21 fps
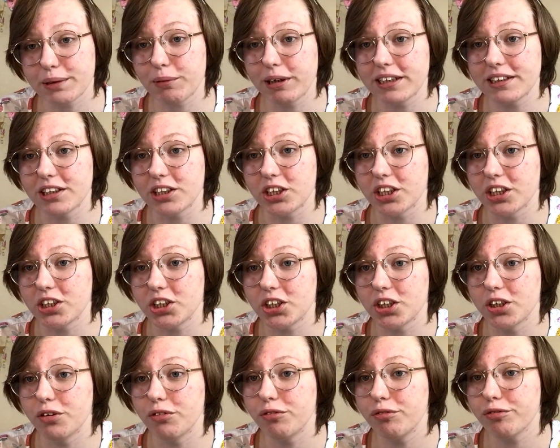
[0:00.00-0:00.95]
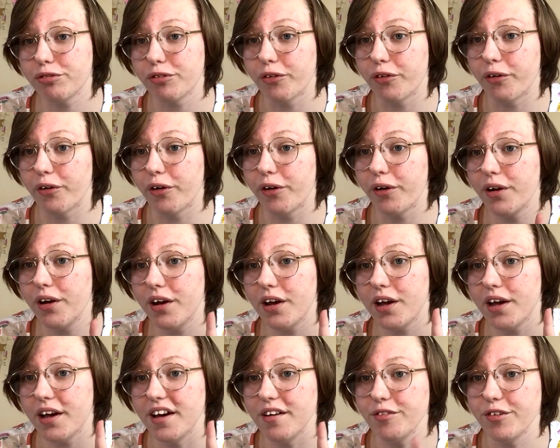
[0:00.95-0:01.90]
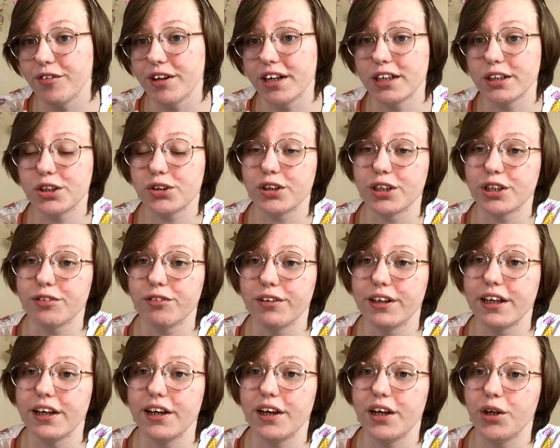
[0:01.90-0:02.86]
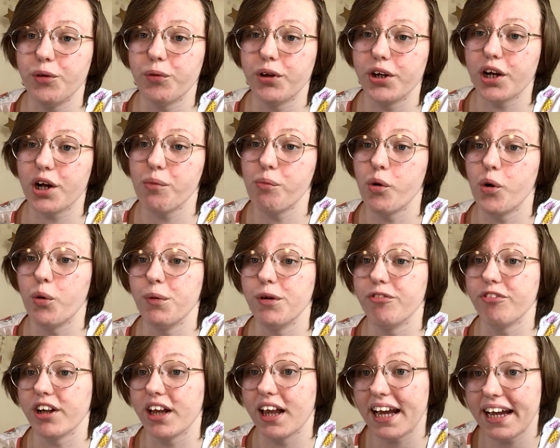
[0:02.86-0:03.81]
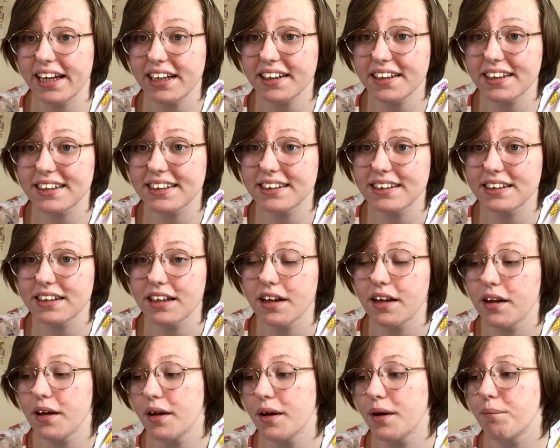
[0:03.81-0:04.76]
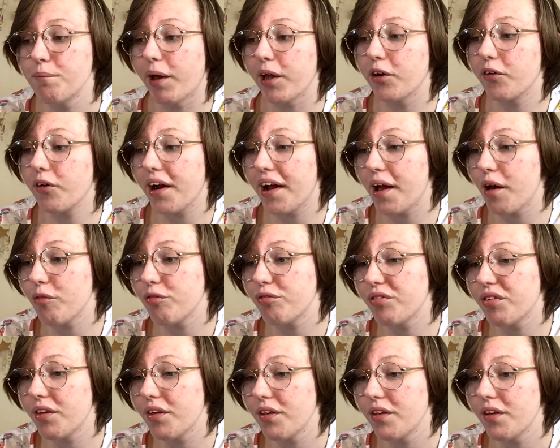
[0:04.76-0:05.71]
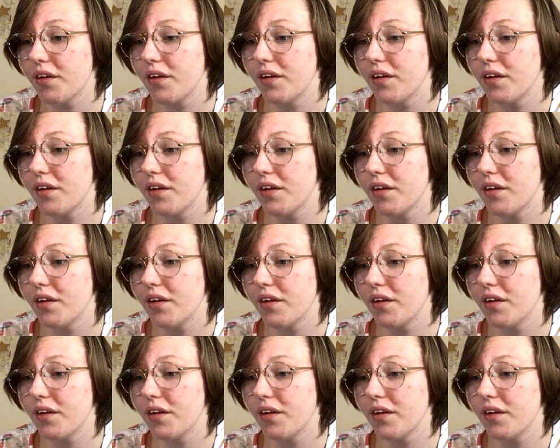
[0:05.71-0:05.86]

That's my suggestion for if you've had a stressful day and you want to come home and relax. Minecraft,